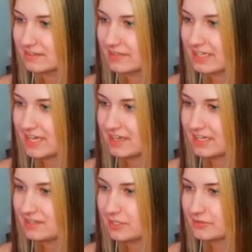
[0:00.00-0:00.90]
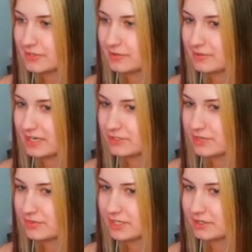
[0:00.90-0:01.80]
I can't get there though. I
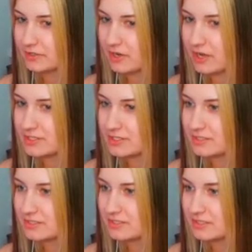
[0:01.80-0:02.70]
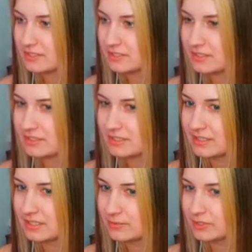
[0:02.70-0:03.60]
tried running across.
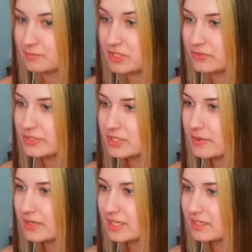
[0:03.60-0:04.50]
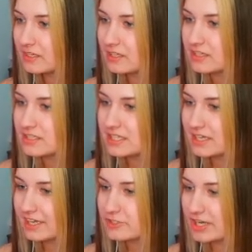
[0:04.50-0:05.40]
Where the beetles going? See,
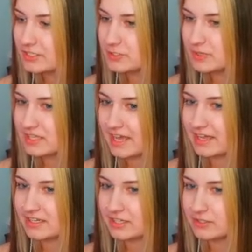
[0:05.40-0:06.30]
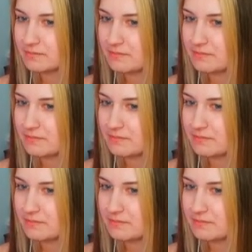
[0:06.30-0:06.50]
I tried doing that and I couldn't